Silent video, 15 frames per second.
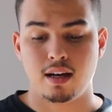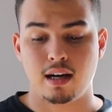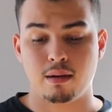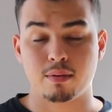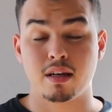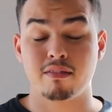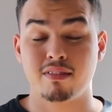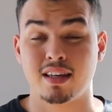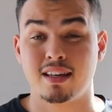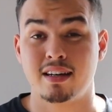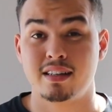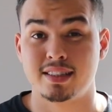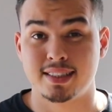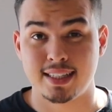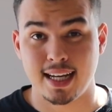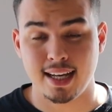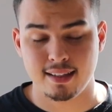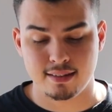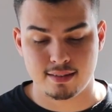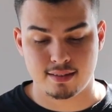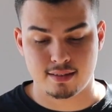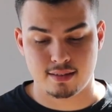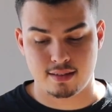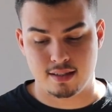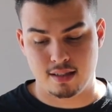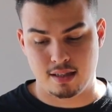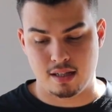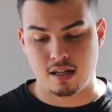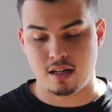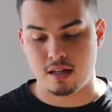I'm giving it a chance.
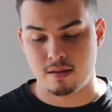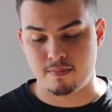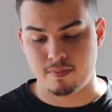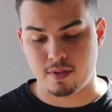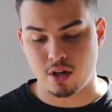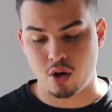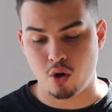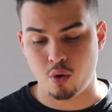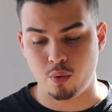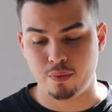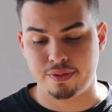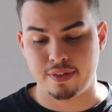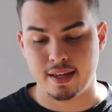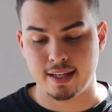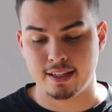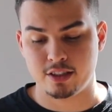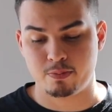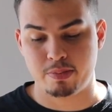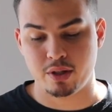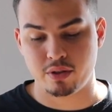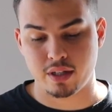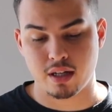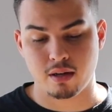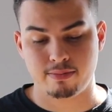The whole thing is building